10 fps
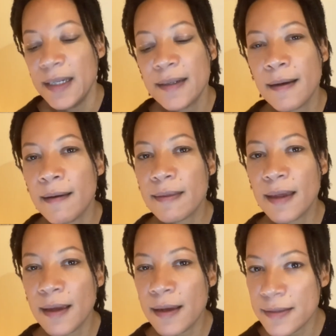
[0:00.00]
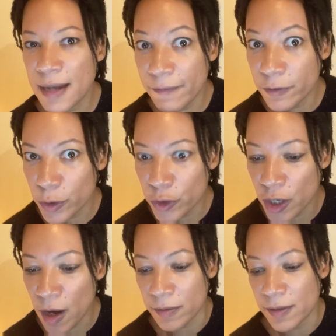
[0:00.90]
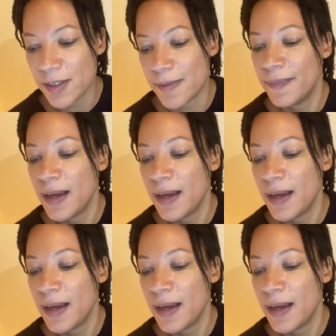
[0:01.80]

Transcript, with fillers: Nothing is left to chance.